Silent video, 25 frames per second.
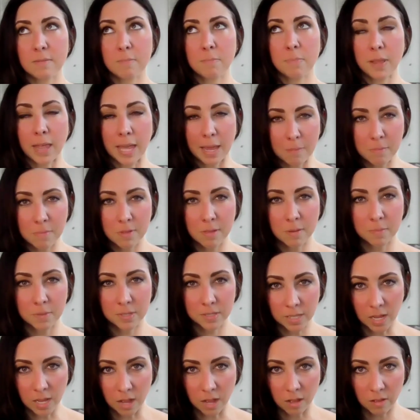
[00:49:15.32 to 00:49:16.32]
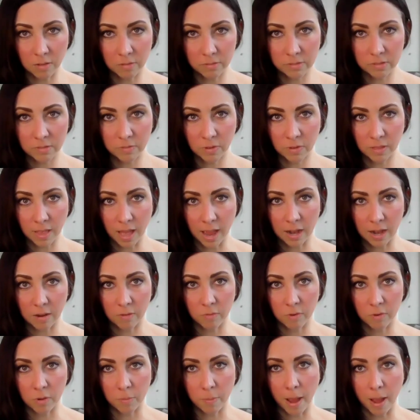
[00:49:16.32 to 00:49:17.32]
blame themselves for lack
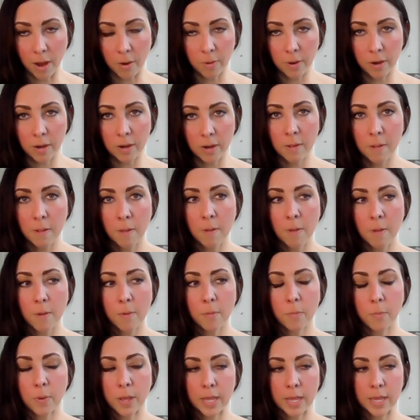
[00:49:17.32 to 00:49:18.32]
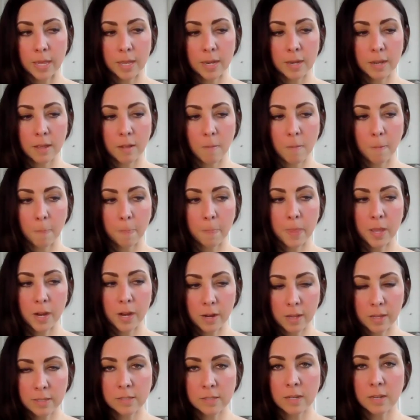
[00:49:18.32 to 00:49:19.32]
of willpower when
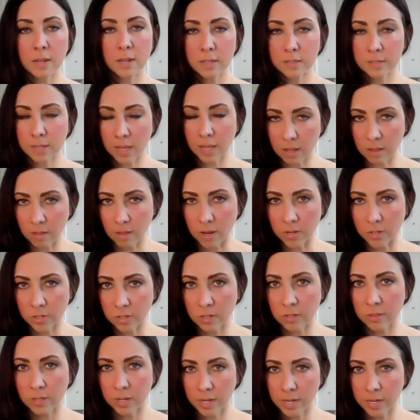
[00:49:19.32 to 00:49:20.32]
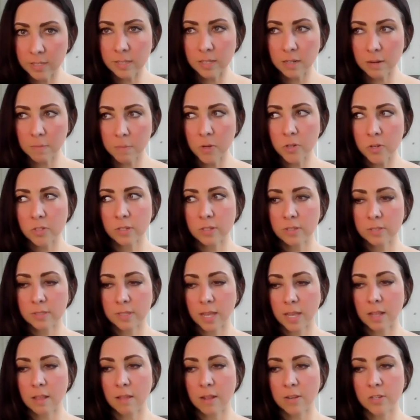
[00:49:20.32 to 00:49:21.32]
there is an emotional
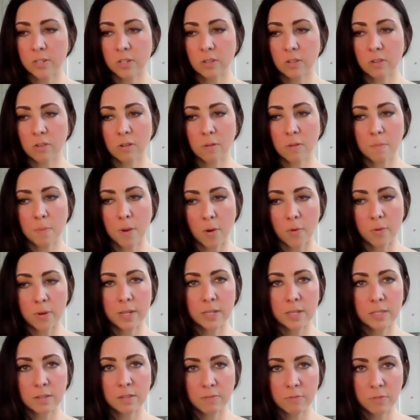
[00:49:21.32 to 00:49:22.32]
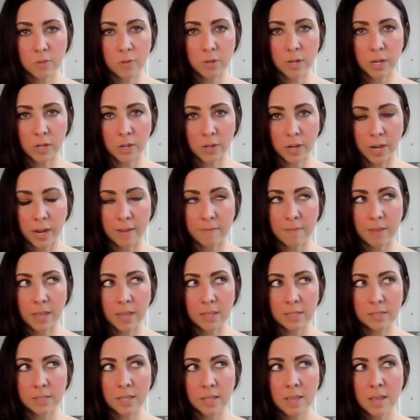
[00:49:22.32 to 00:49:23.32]
psychological component to food and
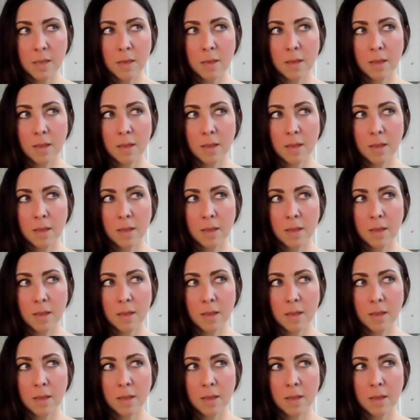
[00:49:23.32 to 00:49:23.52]
cravings,